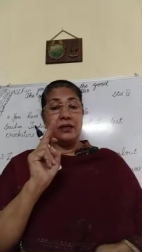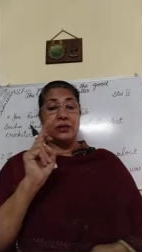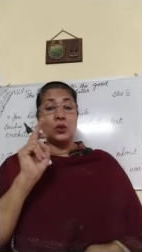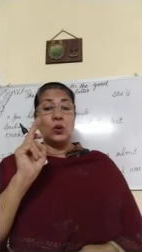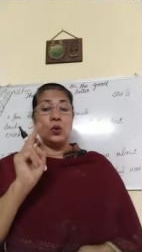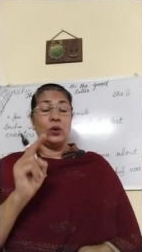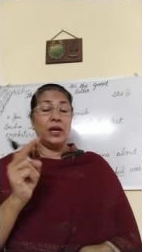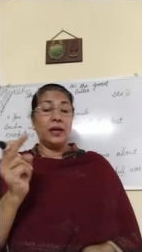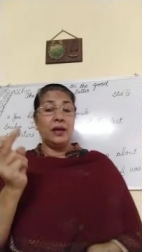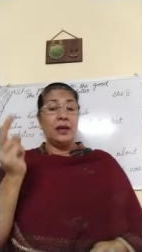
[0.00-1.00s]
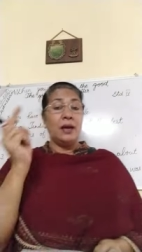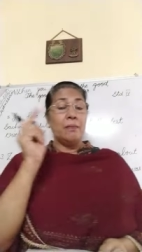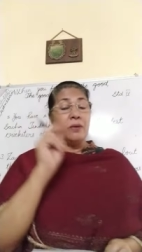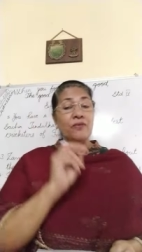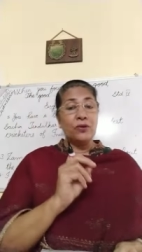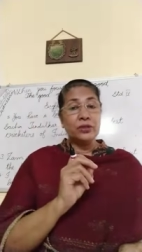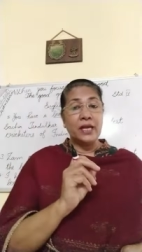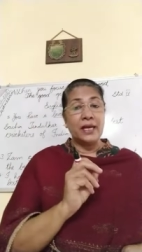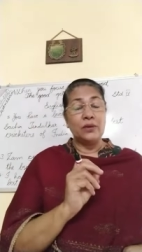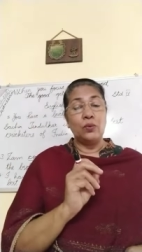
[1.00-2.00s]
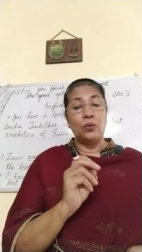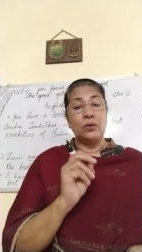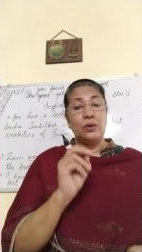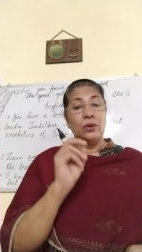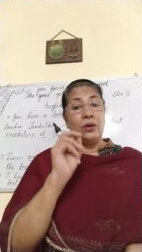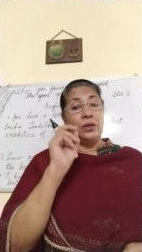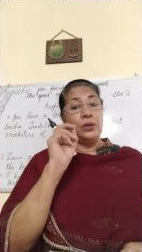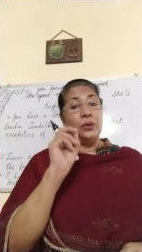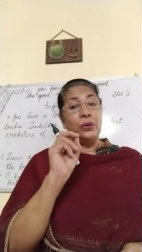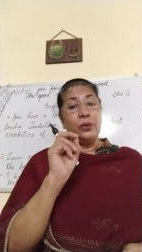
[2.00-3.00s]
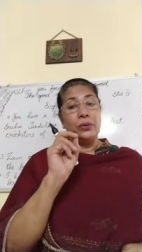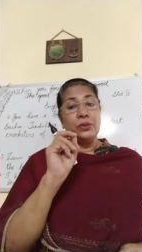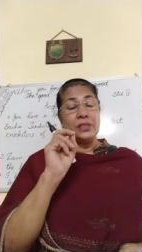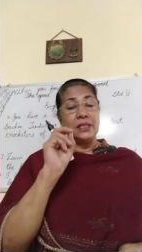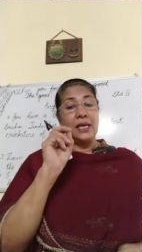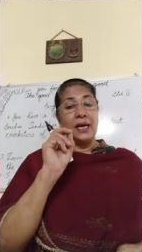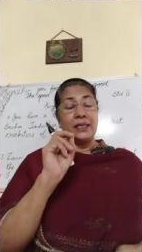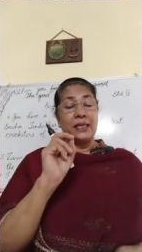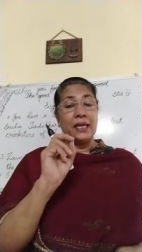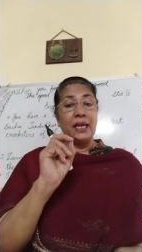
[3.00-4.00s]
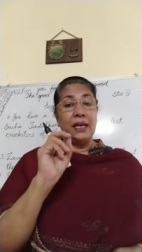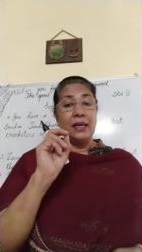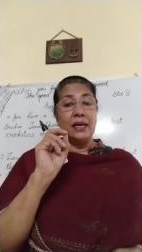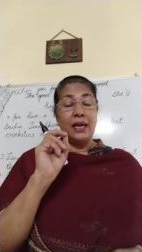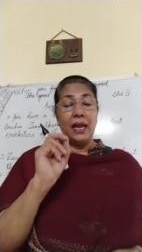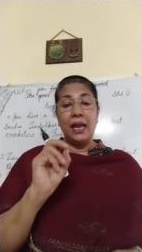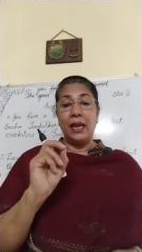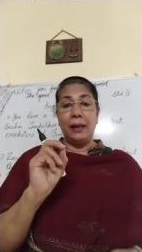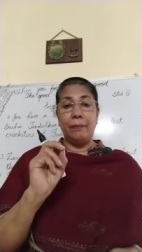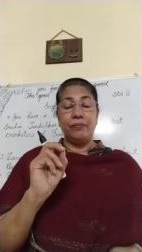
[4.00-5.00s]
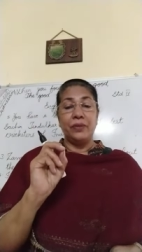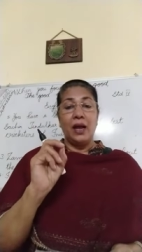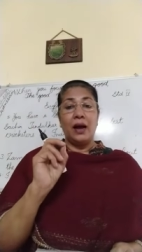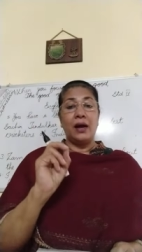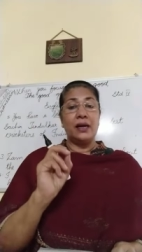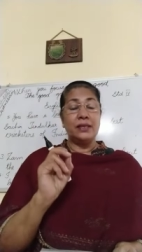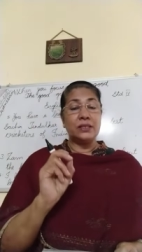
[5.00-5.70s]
So before that you use the article a. I